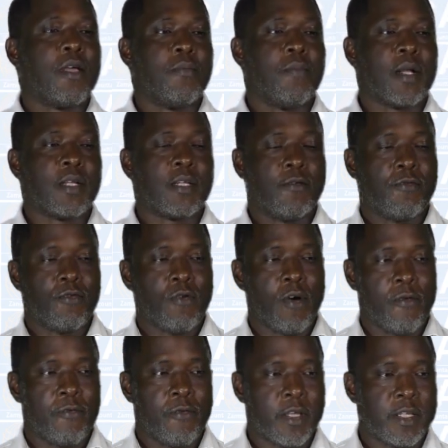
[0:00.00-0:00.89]
But if you
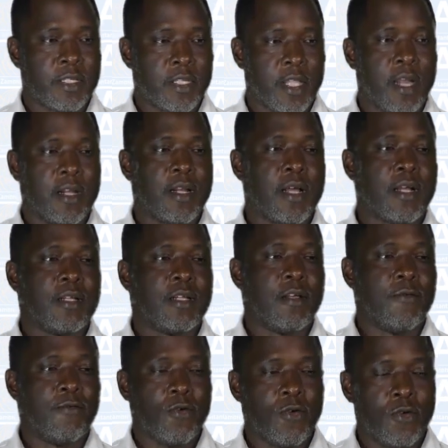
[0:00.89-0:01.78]
have a standard,
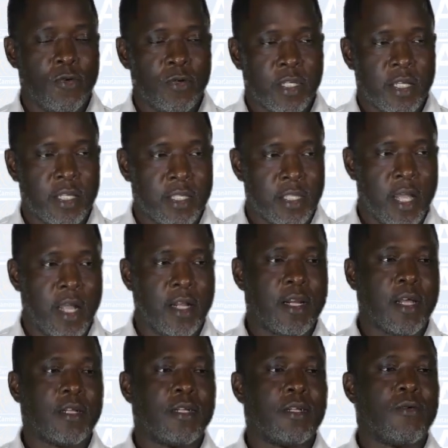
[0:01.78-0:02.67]
if you use a
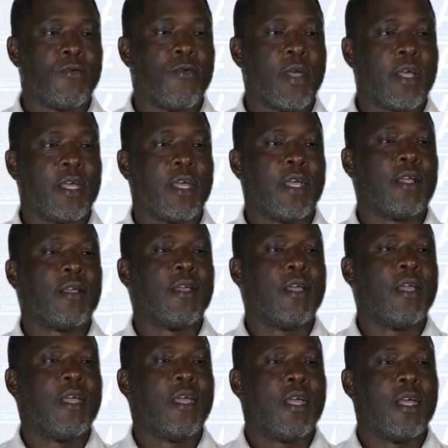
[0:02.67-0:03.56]
standard working,
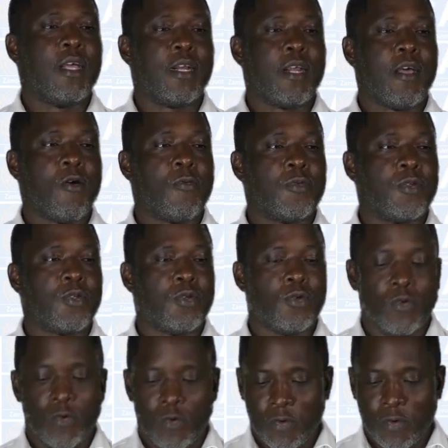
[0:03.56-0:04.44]
it helps
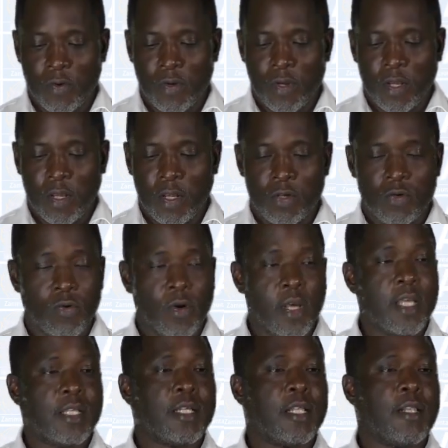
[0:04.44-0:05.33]
you to
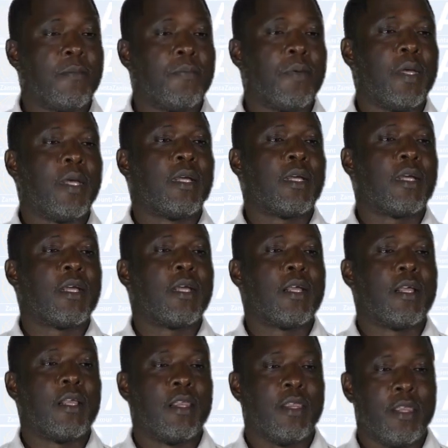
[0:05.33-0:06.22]
easily pick
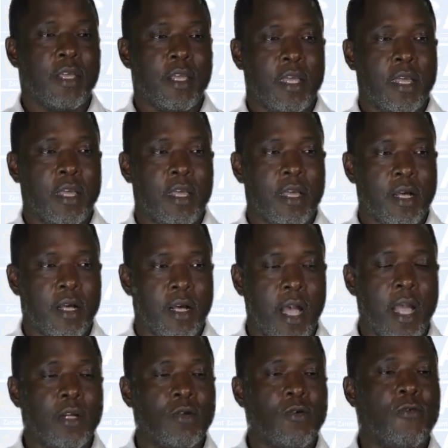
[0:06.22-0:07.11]
the
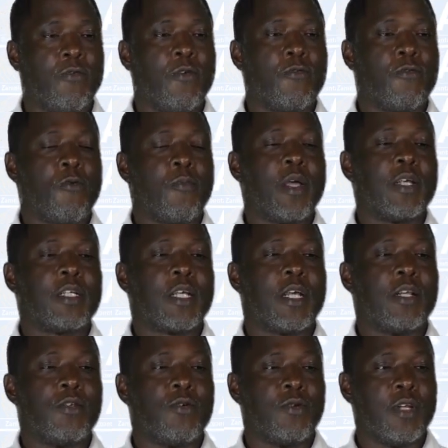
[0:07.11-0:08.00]
kind of
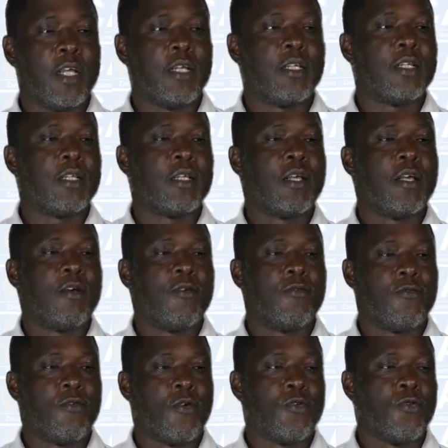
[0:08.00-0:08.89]
information you need
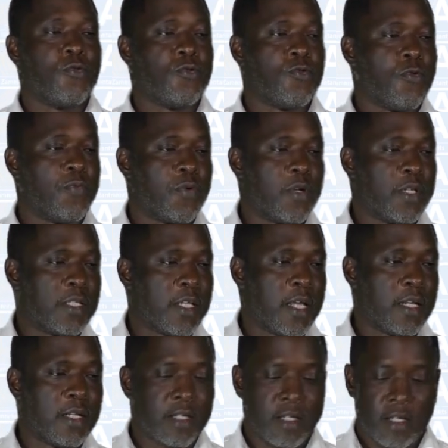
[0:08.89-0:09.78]
for you to
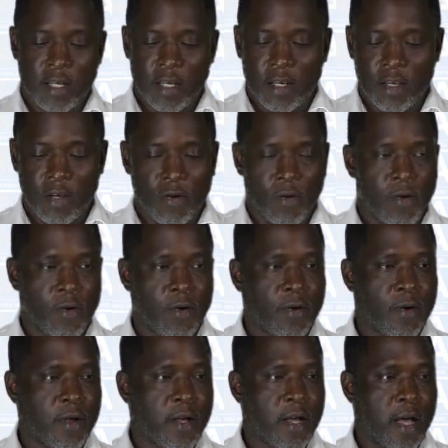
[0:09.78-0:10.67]
present your
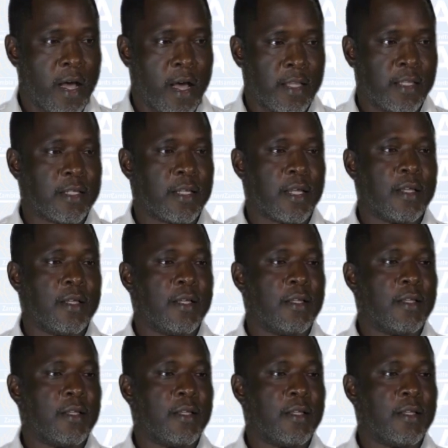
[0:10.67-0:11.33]
answer.